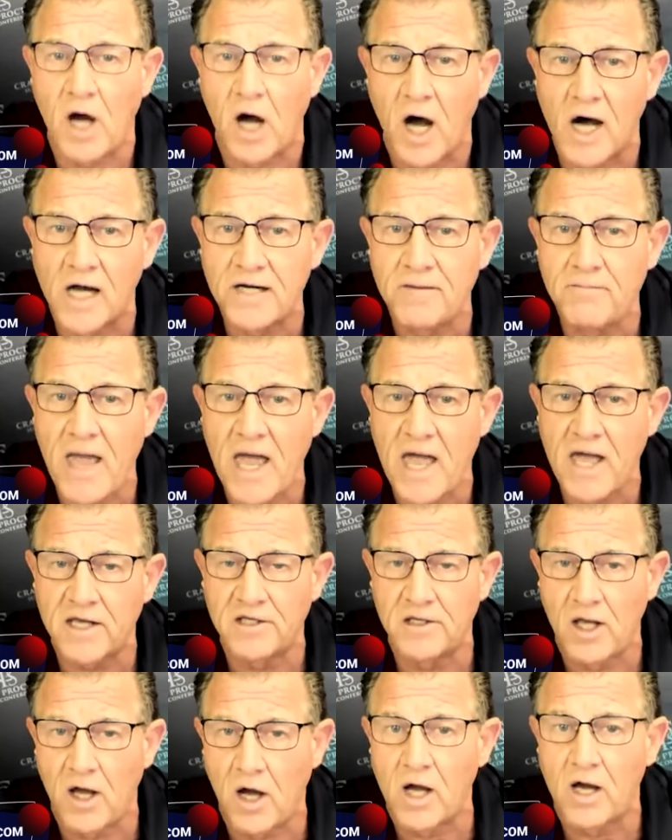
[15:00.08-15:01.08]

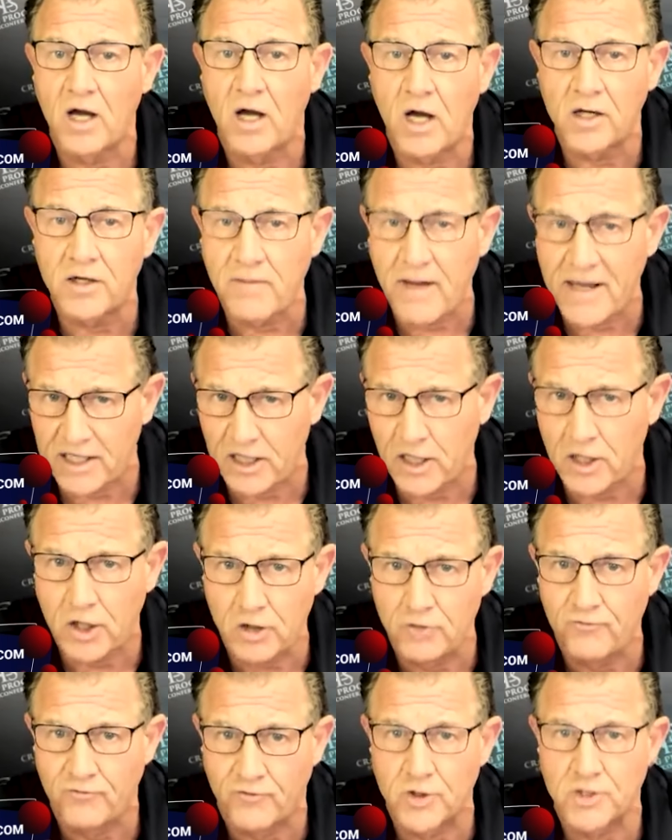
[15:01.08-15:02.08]
automatic, uh, automatic
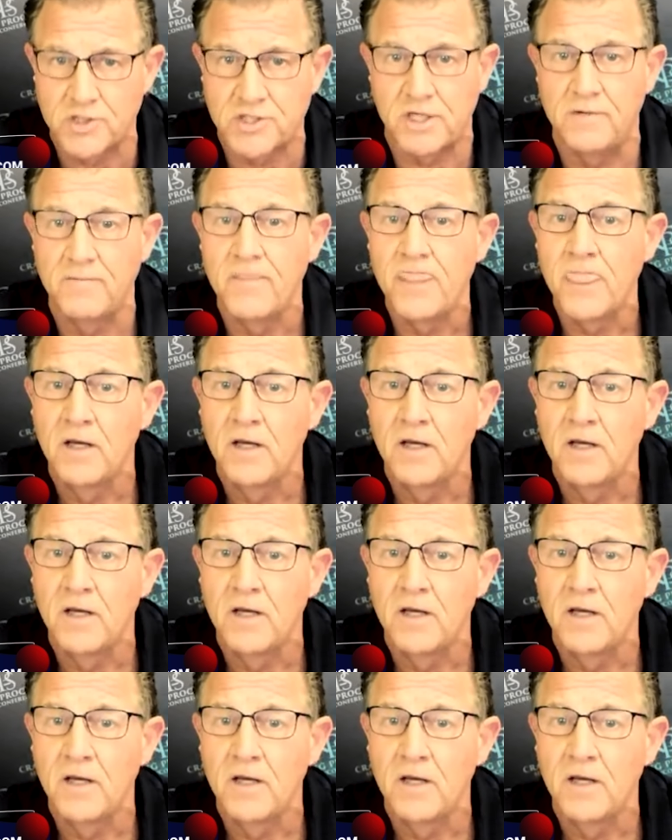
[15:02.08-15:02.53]
conversion,